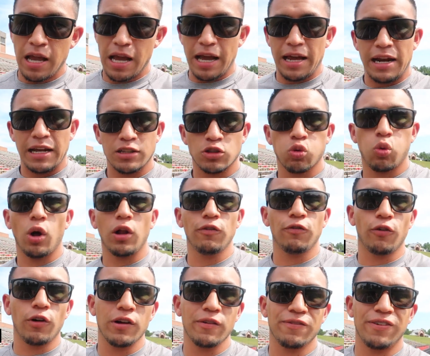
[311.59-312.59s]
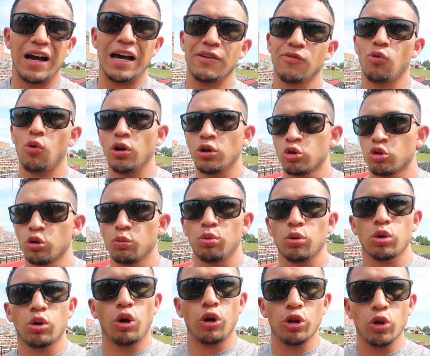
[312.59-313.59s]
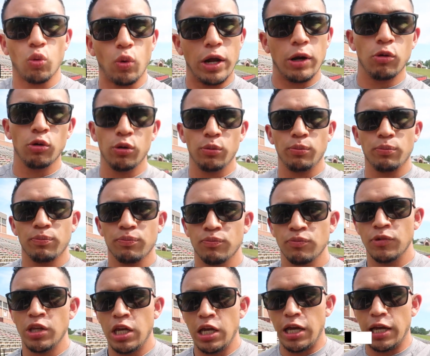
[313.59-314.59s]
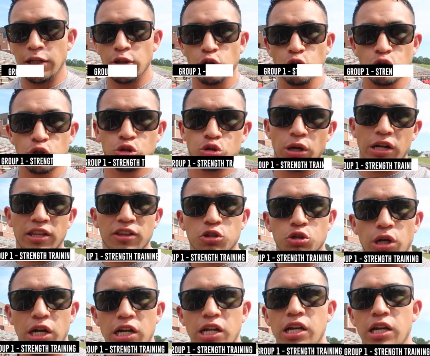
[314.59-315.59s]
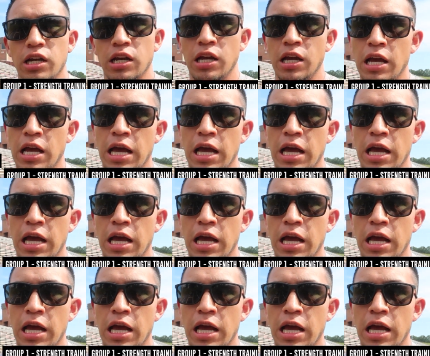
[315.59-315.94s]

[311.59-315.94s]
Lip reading: and at 12:45, one group will go to the weight room and do strength training,